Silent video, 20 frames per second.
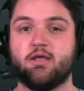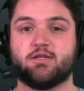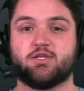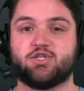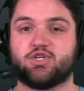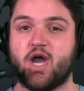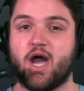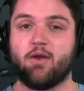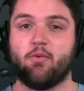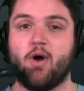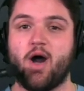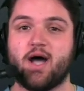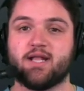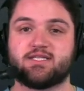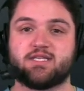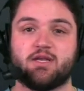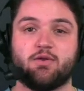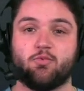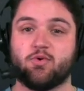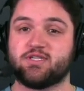Deshaun
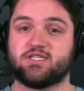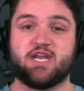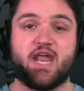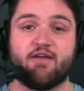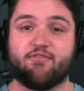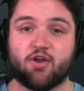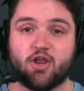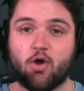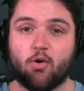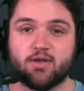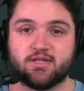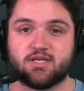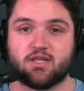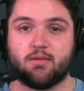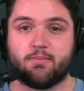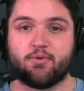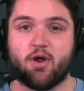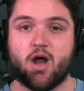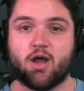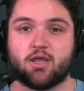Watson was never going to the
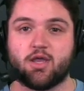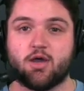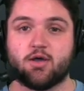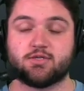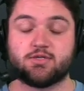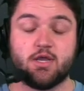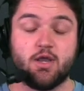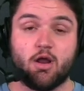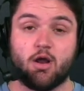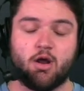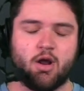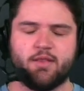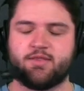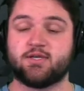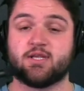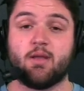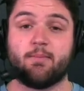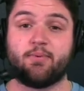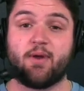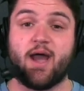Broncos, or to
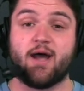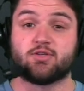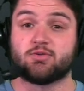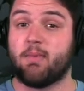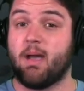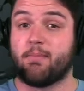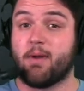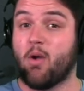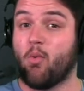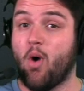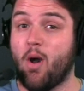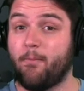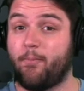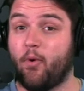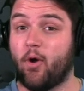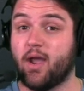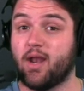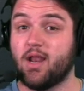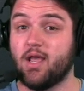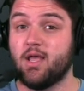the Browns. Remember, at one
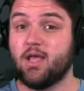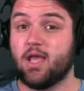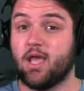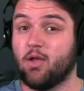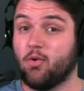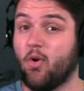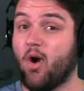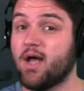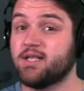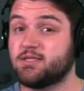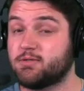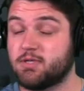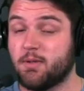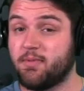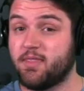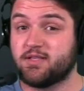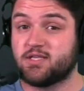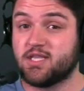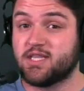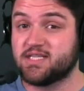point, it was to
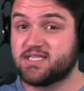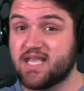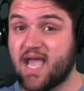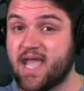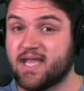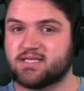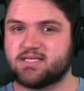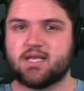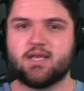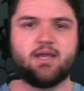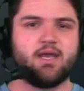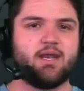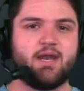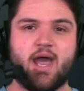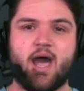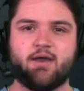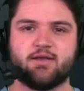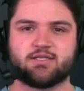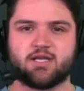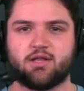the Saints.
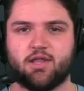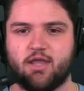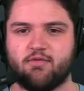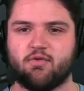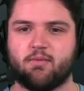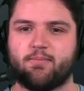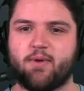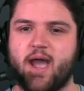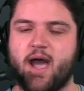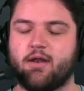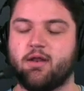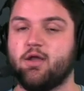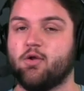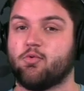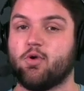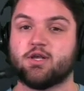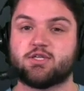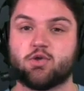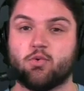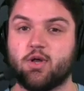Now he's a Cleveland Brown.
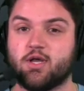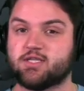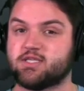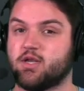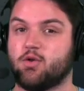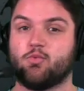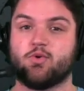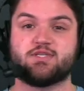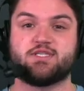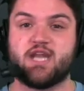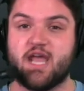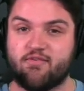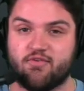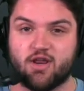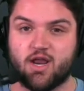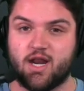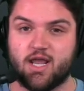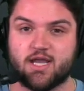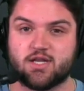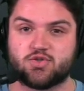Russell Wilson was never
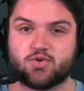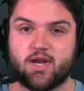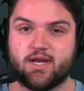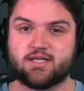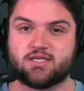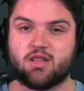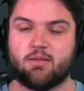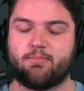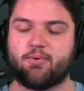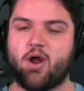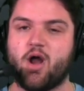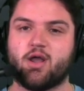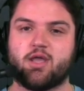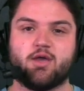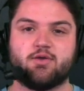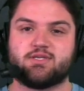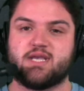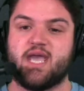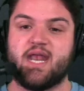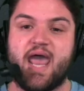going to get traded to the
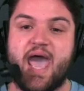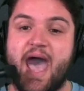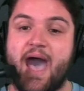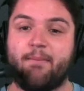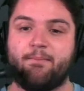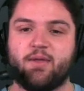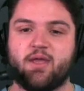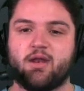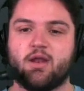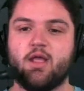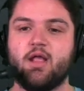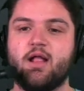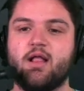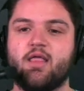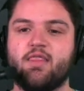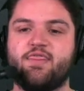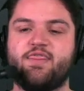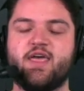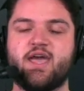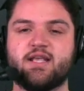Broncos. It happened.
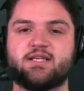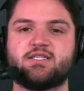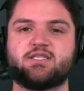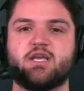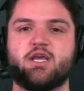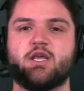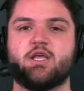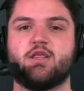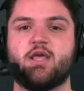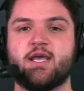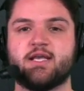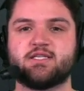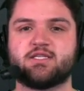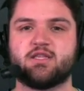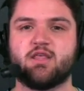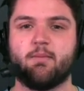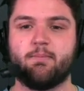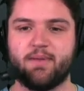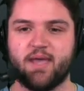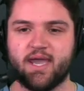This is
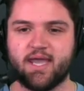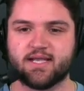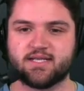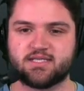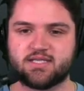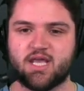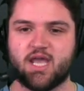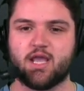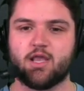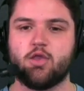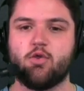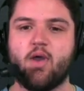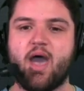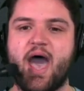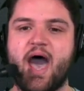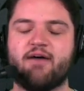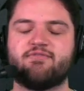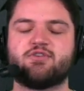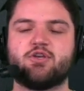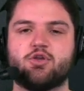the biggest thing. You
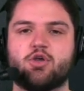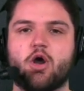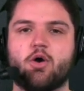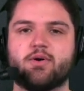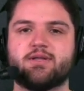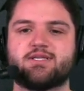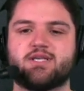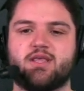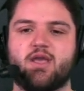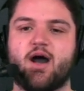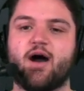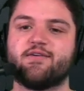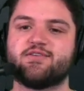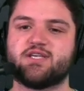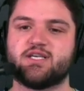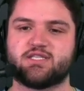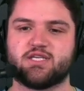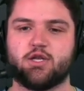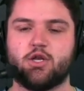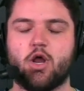have to go into the
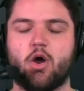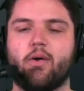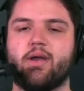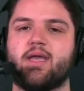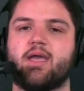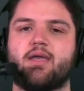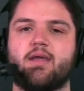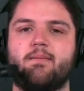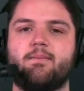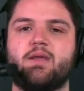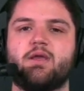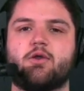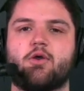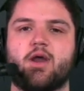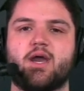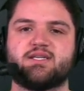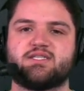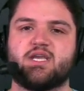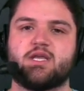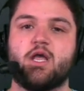offseason knowing it can be
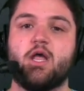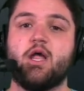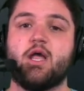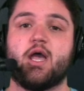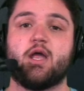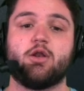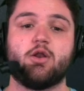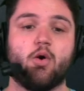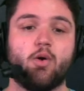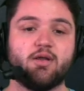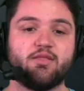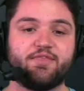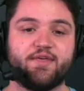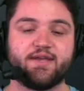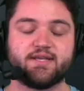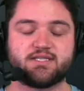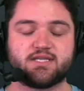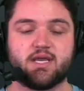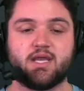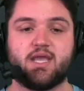crazy and knowing
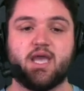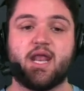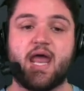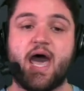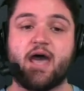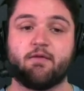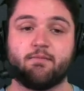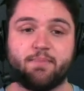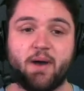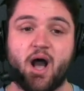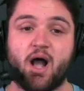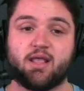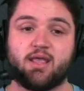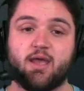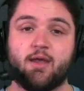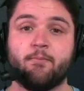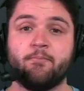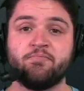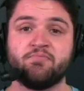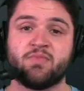things can get out of
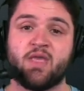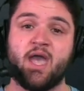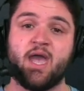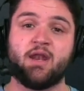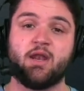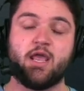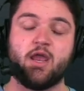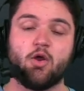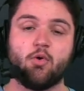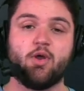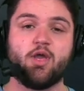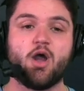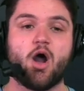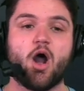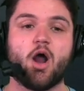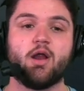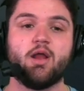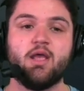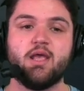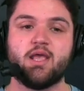pocket. And here we
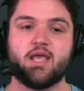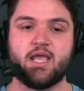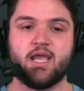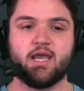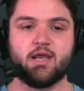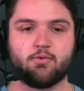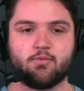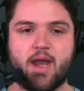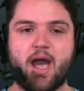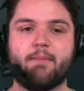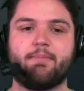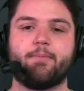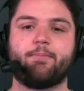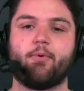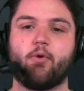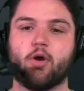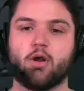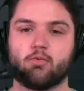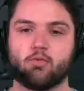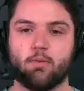are, Ian
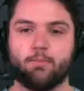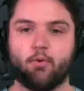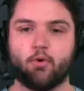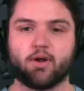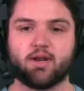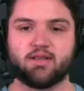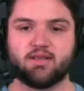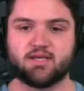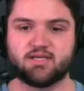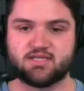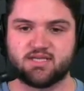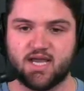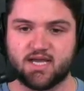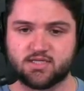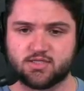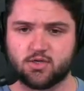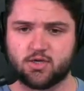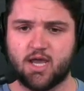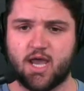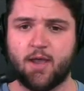Rappaport reporting this
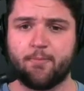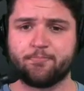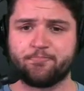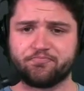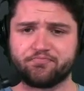yesterday.